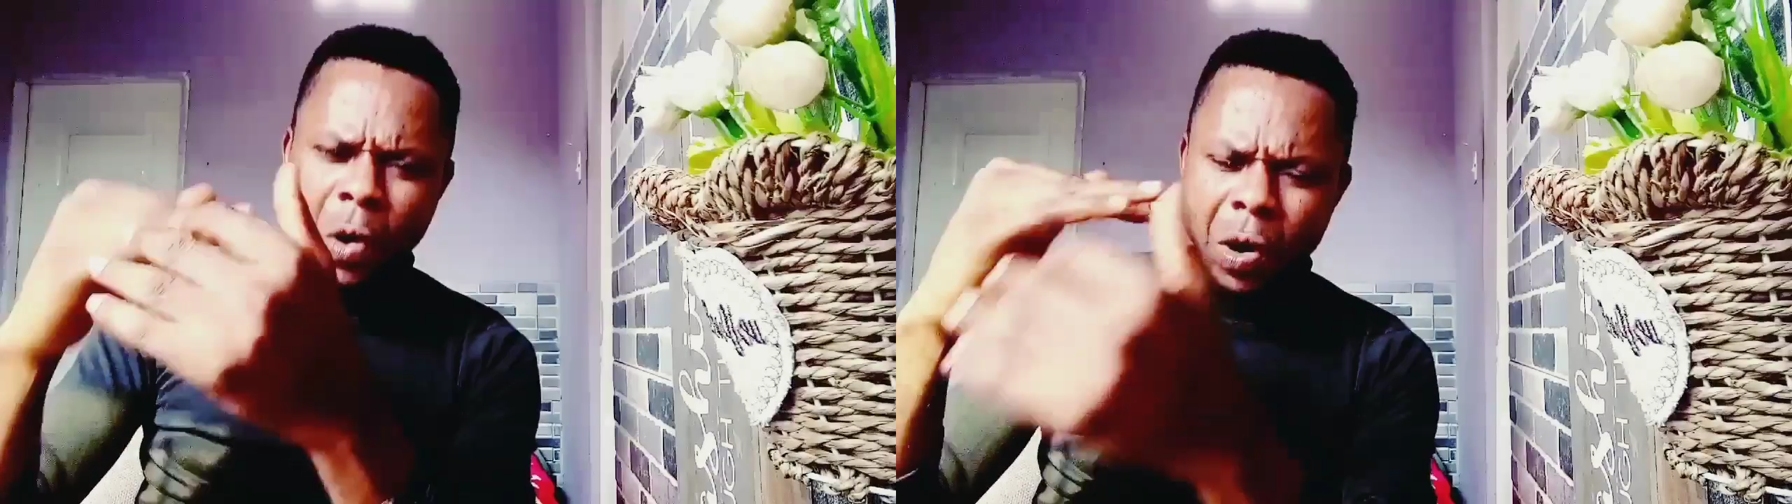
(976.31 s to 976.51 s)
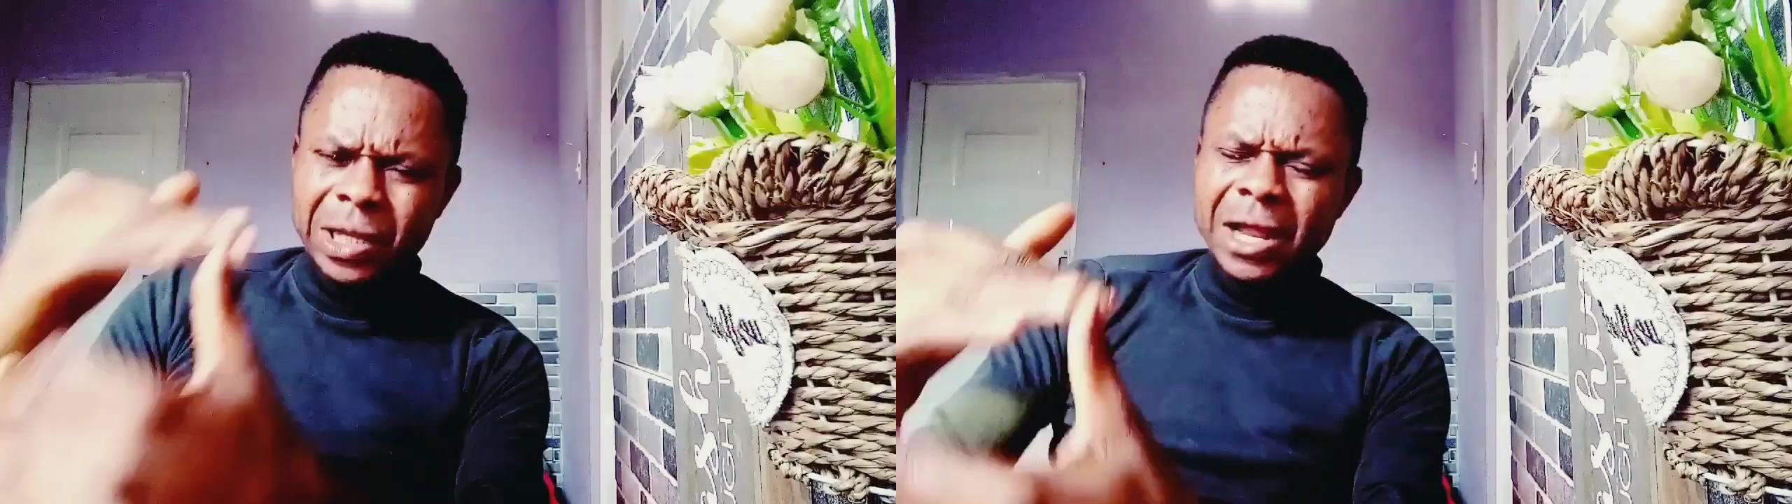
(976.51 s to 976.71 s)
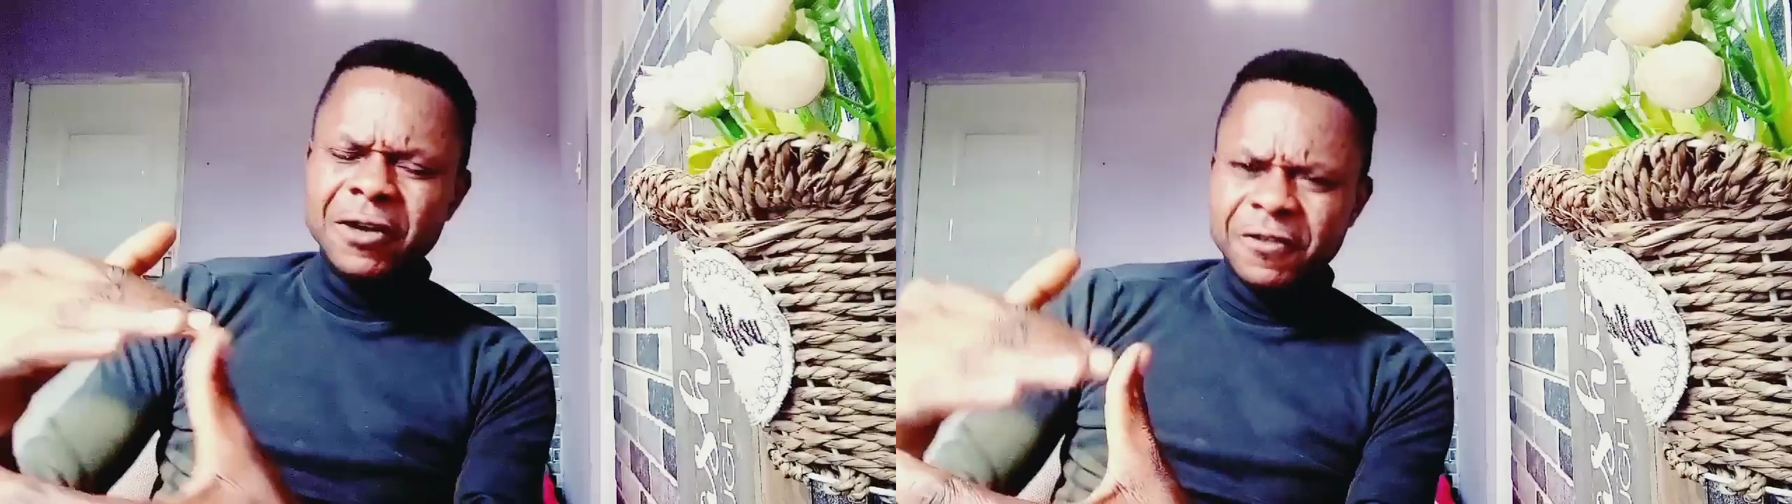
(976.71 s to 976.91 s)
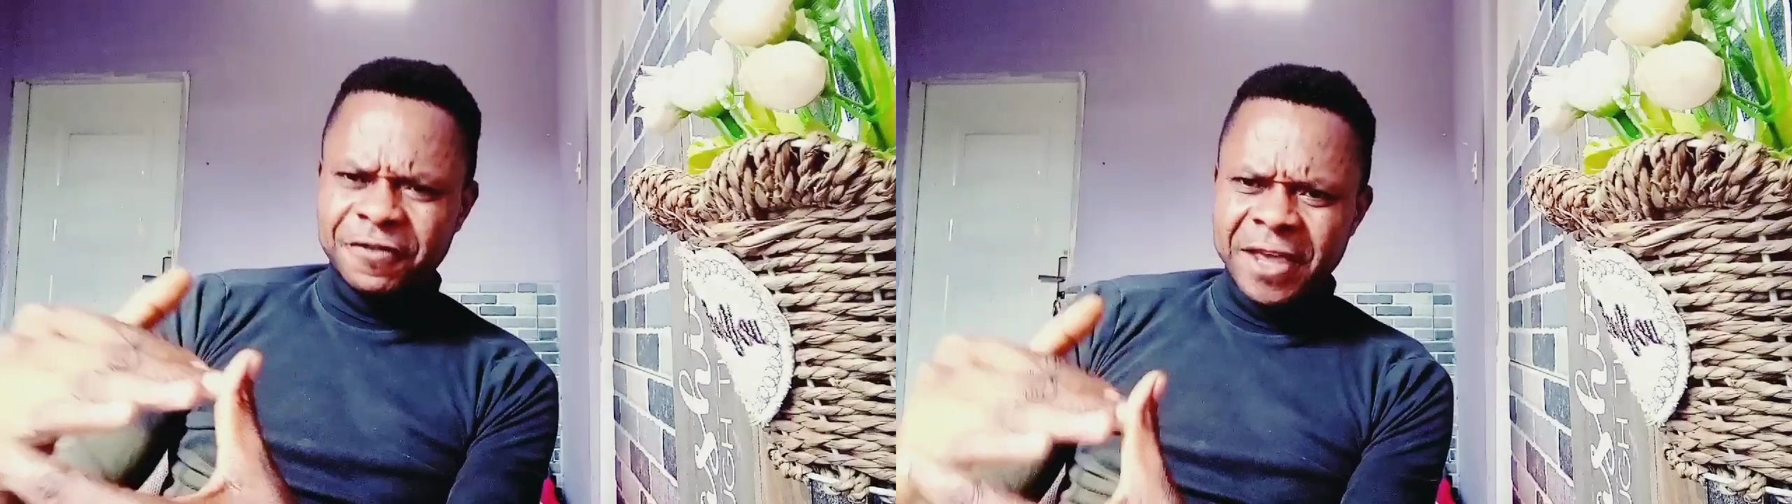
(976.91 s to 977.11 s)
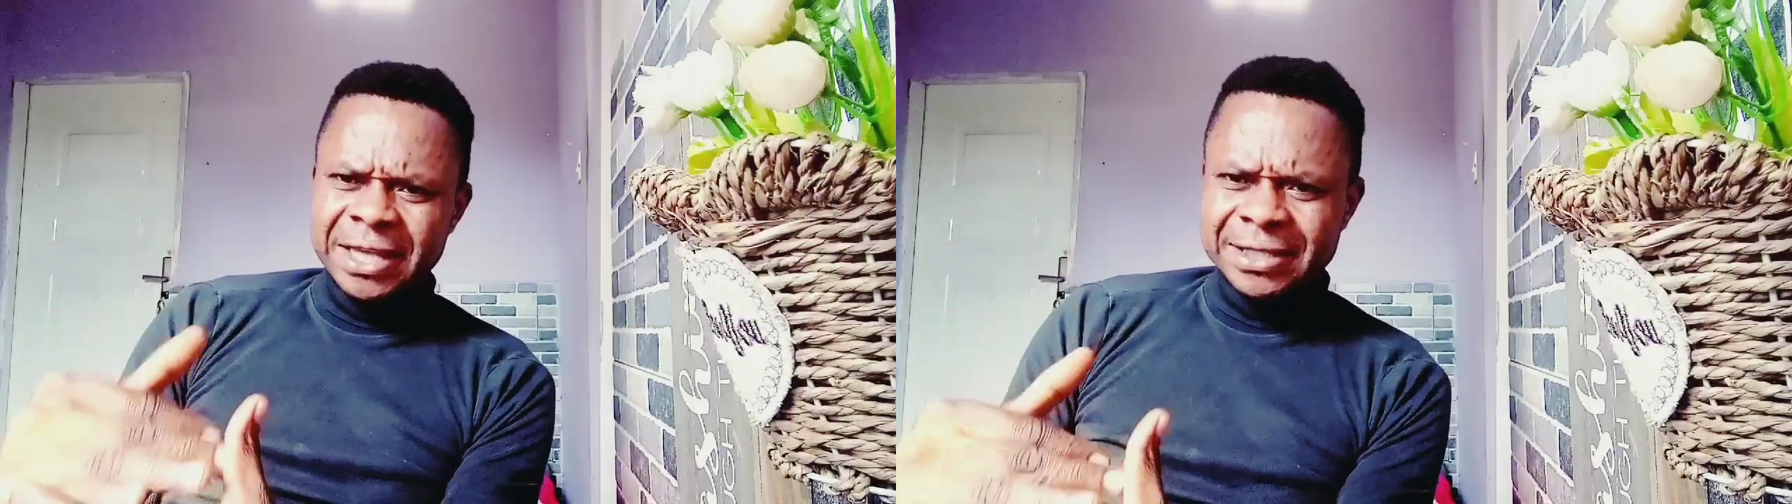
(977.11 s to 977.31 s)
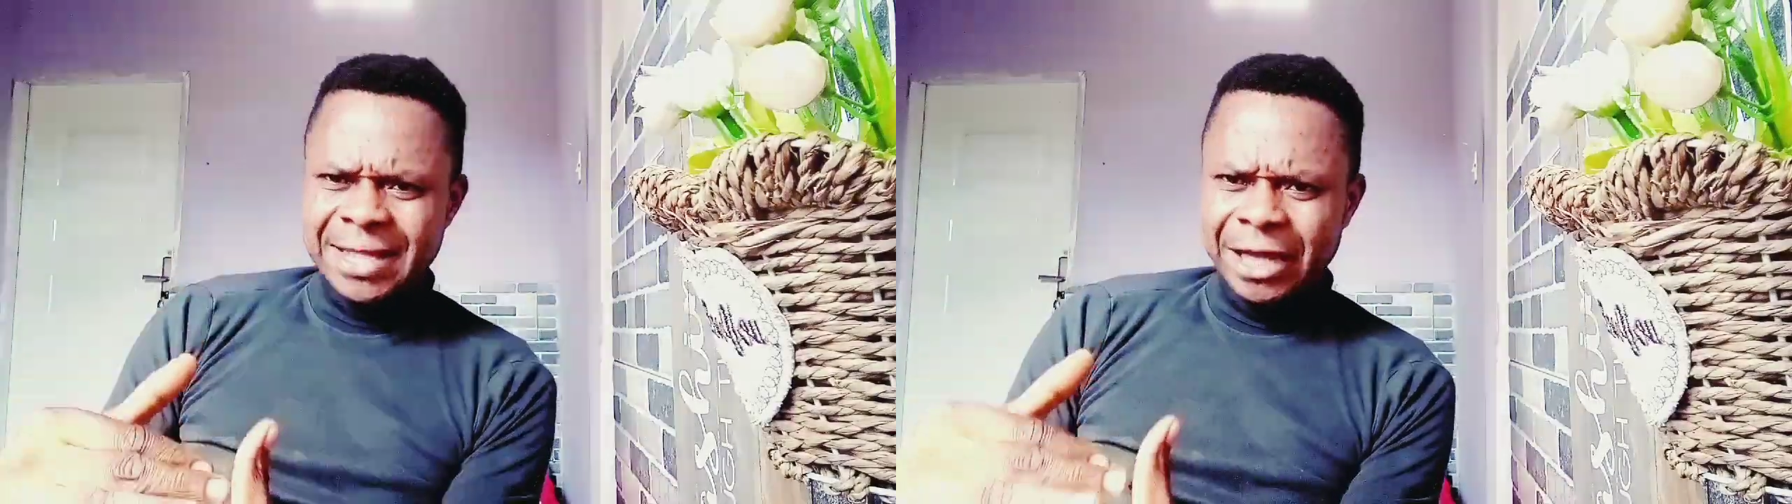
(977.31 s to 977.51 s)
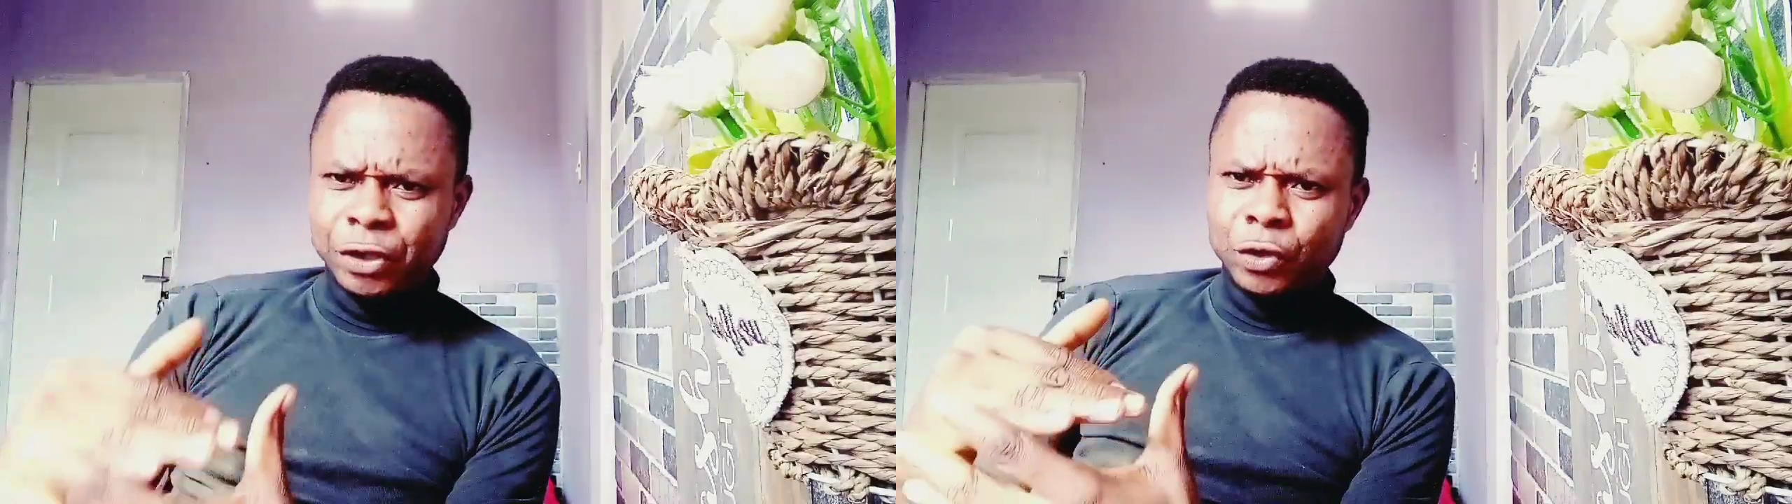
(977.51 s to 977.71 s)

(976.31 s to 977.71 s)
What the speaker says: Whole lot of things that